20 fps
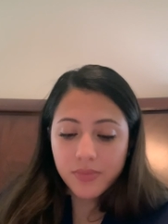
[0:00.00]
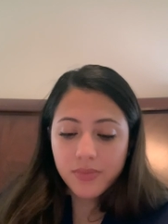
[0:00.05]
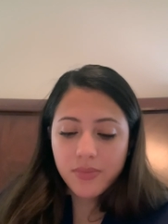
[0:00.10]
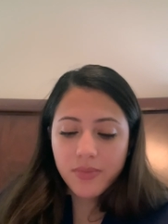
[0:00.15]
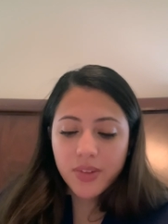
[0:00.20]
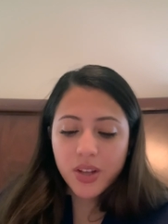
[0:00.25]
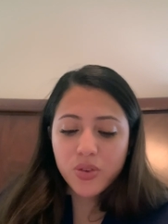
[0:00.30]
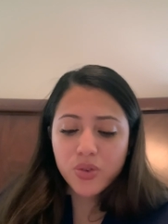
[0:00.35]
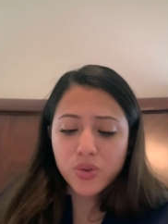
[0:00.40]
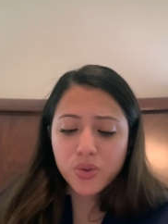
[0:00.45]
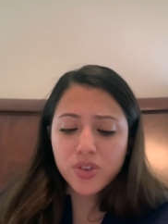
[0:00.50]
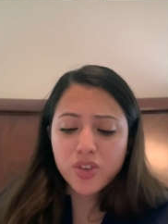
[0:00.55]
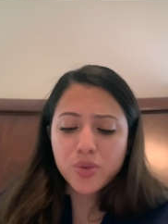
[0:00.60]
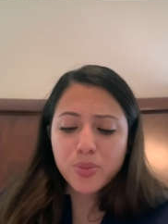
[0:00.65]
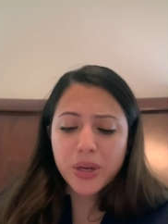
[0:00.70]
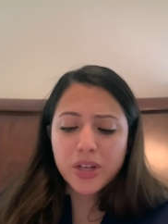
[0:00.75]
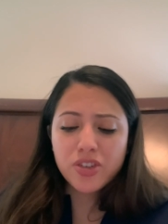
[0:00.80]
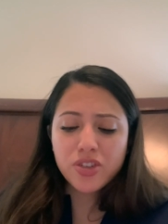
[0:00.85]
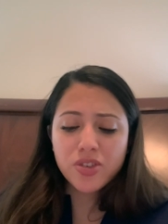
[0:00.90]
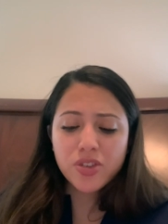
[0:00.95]
So this
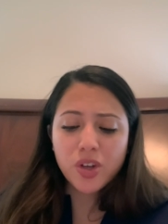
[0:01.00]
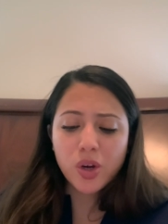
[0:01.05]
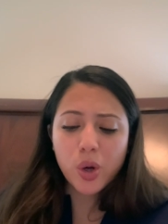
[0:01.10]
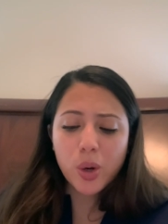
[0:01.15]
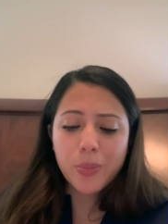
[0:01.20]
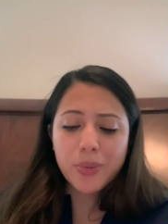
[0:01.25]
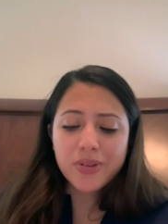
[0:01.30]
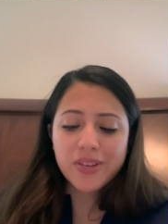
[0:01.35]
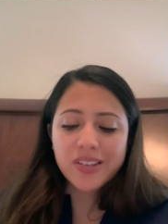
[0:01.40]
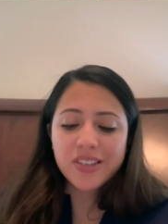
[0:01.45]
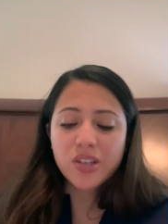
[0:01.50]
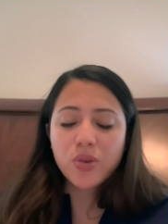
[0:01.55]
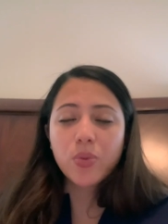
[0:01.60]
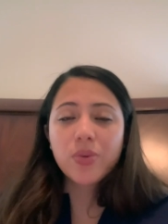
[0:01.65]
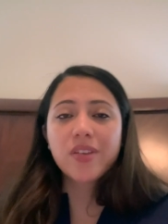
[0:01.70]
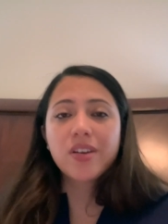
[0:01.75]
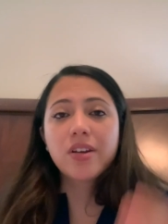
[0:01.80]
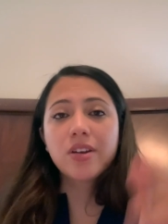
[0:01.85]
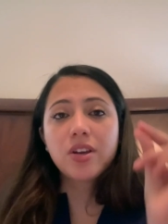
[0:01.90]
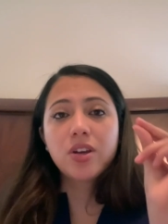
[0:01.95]
patient is going to be presenting with
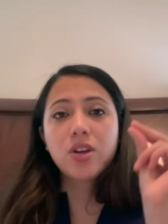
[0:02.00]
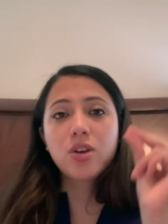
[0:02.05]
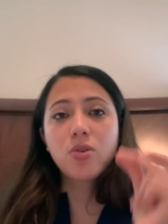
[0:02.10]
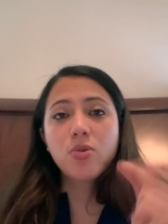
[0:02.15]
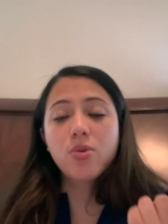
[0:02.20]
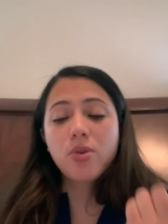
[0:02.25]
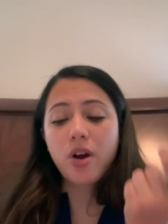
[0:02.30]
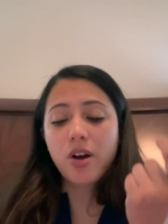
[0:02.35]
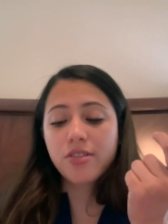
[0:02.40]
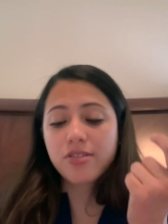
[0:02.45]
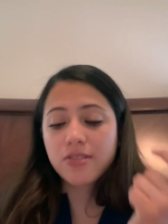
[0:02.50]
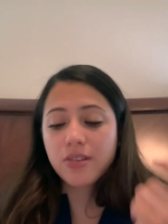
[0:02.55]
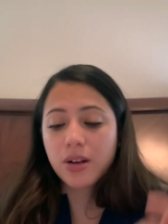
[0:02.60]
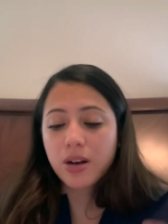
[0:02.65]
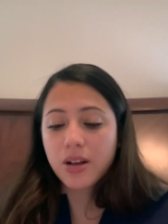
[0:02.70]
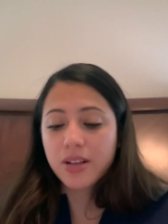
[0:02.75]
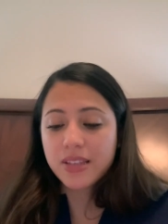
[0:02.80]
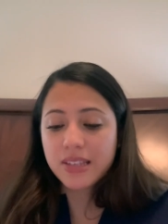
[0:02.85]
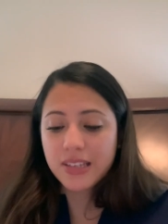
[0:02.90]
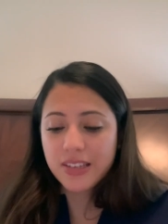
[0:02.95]
an acute onset
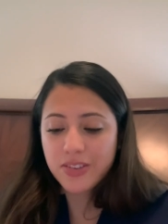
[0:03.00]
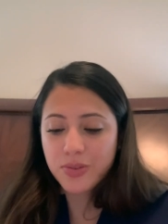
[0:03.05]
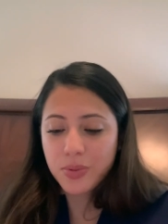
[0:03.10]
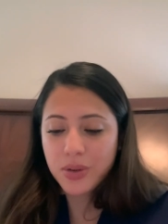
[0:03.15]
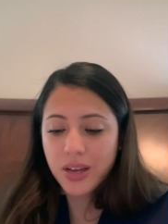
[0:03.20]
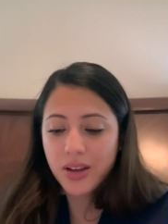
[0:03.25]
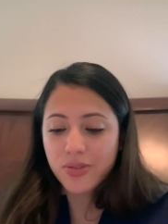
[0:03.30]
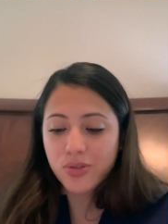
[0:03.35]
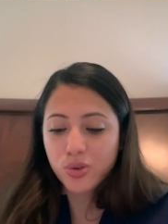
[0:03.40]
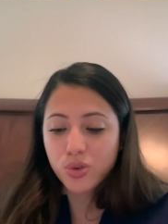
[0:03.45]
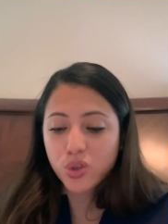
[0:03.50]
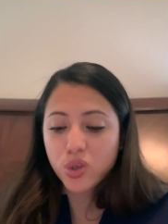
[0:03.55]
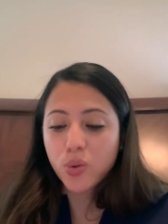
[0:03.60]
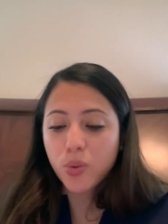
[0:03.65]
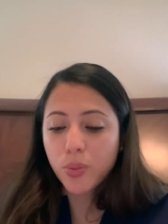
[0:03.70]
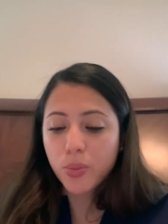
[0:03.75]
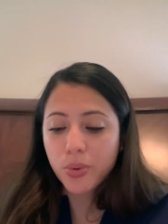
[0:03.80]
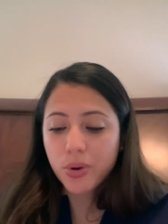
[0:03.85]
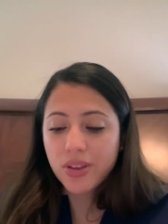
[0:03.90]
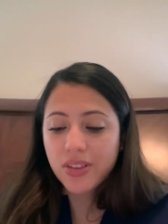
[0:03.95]
of dyspnea, so
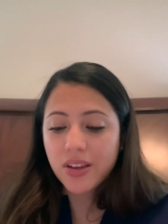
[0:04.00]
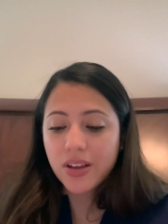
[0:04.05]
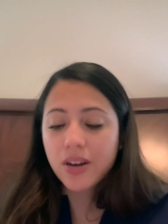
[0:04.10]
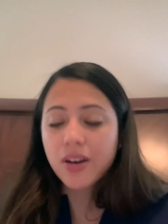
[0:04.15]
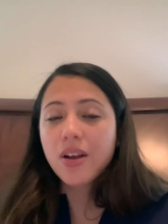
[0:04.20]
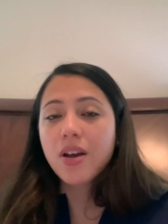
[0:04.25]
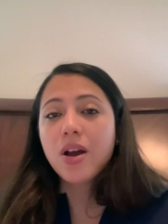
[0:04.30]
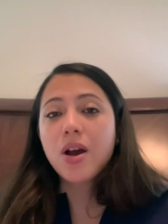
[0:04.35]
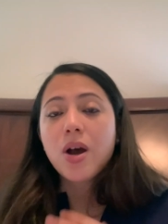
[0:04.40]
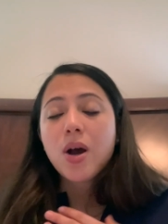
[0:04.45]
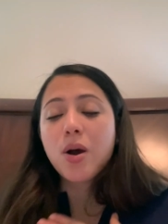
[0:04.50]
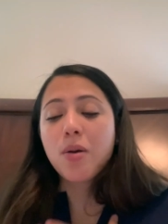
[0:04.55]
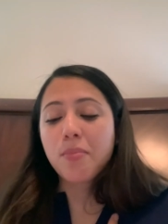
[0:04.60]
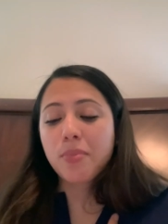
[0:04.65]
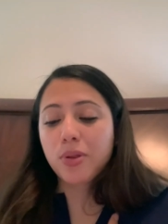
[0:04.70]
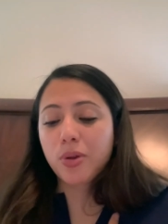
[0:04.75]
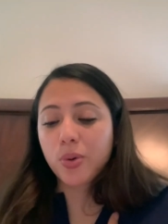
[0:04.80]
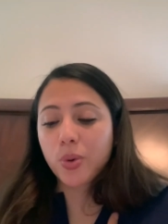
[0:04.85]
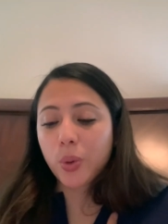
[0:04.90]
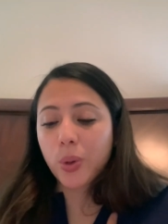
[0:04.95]
trouble breathing,
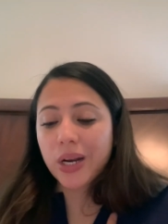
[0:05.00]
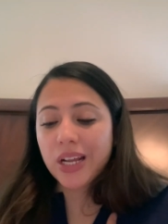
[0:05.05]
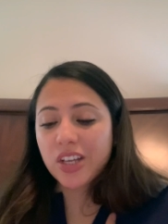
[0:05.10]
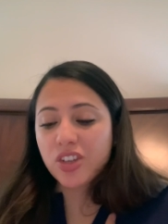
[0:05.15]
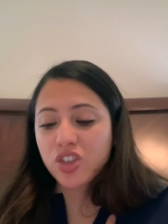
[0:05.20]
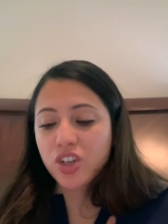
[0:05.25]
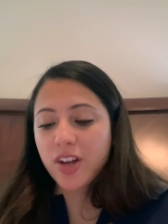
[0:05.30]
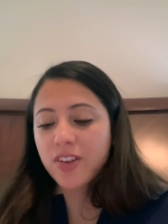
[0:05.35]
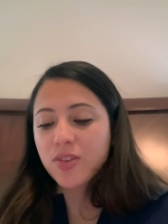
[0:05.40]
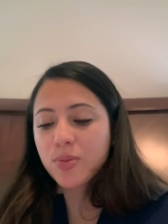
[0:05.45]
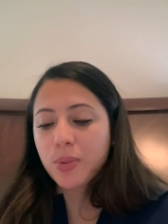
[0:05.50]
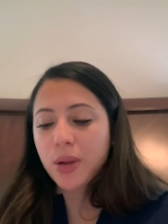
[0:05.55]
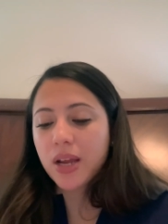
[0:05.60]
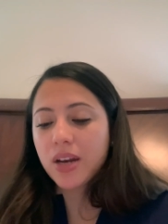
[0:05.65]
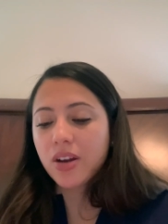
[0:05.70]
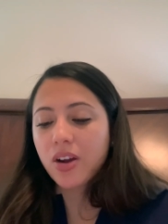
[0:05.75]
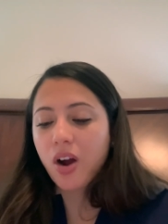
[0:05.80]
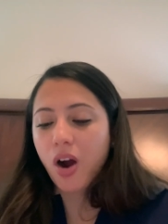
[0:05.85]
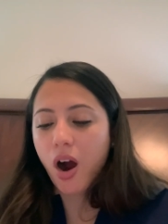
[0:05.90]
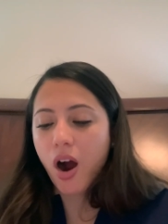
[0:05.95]
pleuritic chest
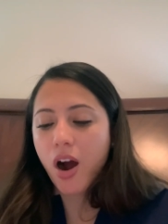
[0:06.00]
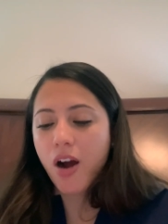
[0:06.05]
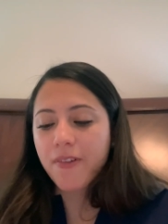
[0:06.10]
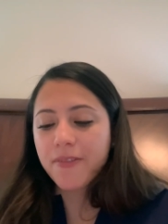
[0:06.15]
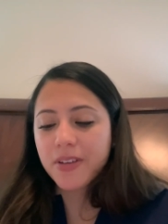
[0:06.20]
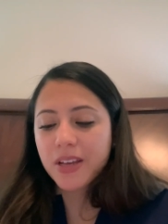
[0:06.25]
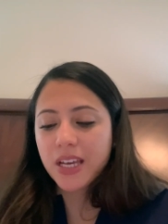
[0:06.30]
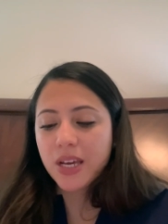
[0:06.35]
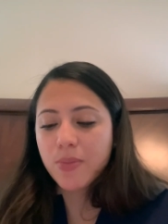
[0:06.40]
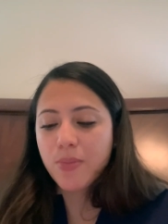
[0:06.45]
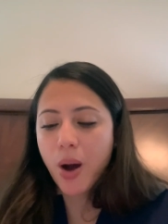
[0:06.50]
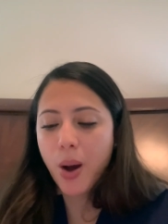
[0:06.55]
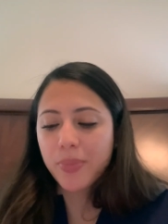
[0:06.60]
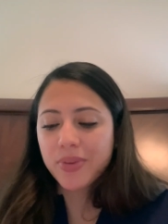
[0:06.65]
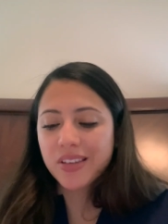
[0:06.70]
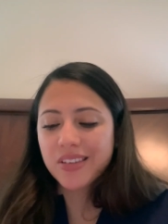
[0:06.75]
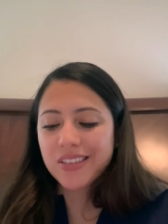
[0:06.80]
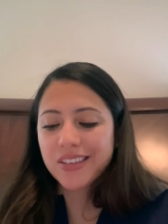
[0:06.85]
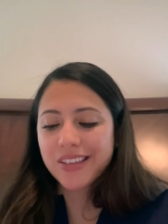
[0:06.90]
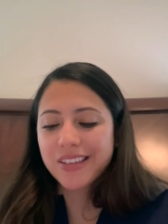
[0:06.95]
pain, cough,
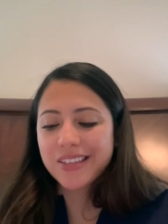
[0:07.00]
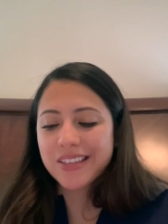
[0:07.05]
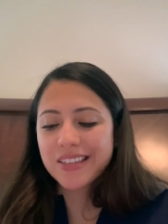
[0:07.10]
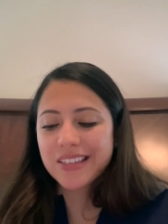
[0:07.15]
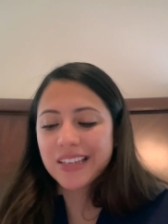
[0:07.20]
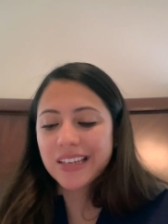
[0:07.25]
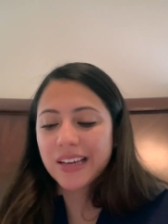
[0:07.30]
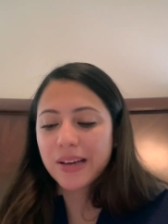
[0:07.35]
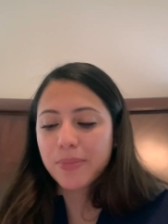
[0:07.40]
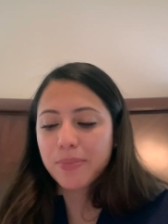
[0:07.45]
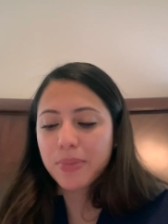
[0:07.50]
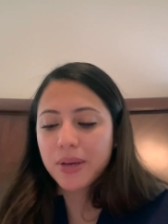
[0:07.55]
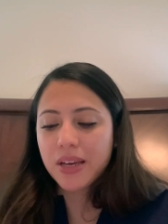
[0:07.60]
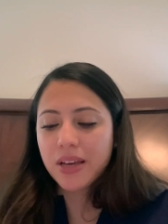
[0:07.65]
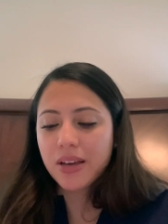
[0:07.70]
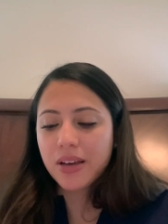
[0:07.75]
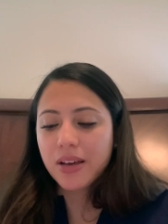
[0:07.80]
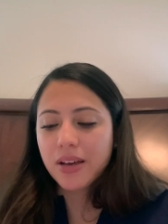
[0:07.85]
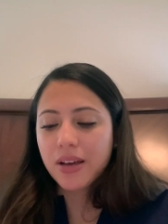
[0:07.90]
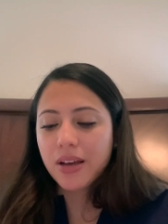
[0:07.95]
hemoptysis,
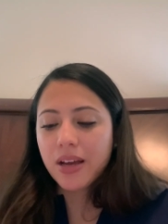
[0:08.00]
syncope.